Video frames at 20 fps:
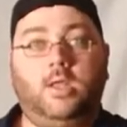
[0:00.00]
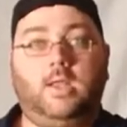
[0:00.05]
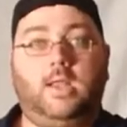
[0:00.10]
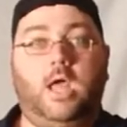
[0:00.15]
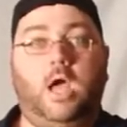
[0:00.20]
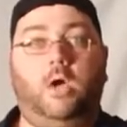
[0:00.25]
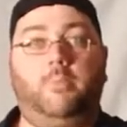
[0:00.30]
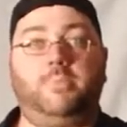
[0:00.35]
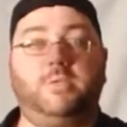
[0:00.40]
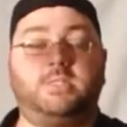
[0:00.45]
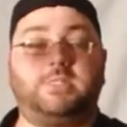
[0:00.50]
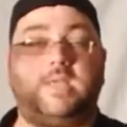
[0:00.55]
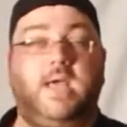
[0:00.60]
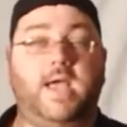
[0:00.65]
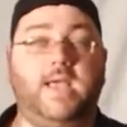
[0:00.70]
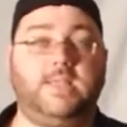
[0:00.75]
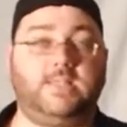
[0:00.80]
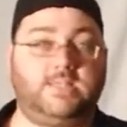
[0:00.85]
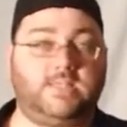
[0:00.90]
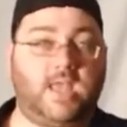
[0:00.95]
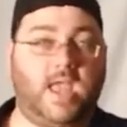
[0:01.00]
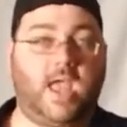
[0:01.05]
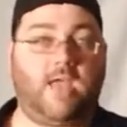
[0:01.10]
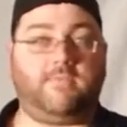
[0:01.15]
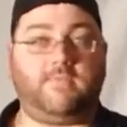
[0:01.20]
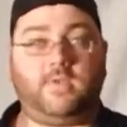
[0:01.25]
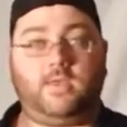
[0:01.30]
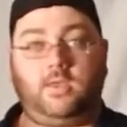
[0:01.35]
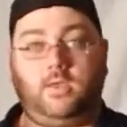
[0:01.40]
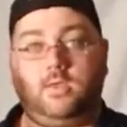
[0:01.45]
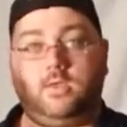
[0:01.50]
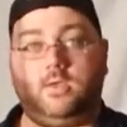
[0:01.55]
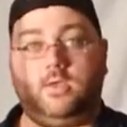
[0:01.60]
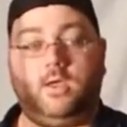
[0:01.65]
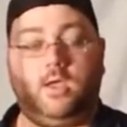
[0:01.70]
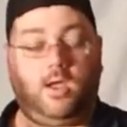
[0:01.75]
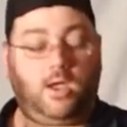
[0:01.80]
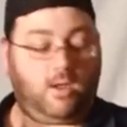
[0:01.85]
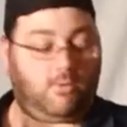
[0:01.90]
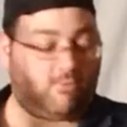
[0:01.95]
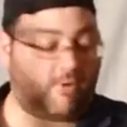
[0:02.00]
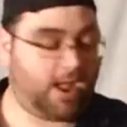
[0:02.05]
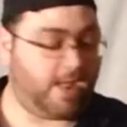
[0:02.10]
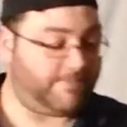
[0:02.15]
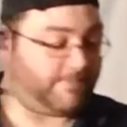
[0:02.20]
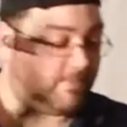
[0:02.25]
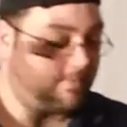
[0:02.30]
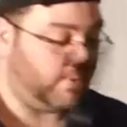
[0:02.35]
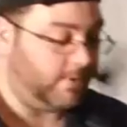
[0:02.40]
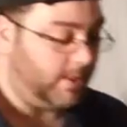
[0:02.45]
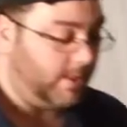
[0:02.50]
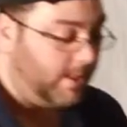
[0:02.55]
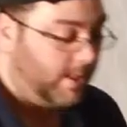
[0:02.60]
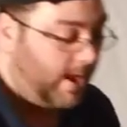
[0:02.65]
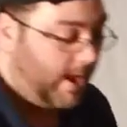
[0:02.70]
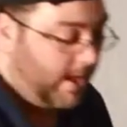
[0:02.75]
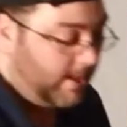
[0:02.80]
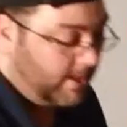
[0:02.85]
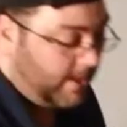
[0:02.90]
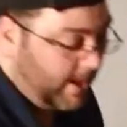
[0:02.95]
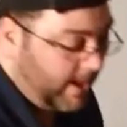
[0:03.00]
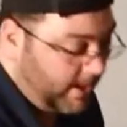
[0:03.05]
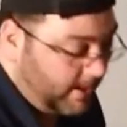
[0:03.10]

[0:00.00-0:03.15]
Now, besides having a rifle and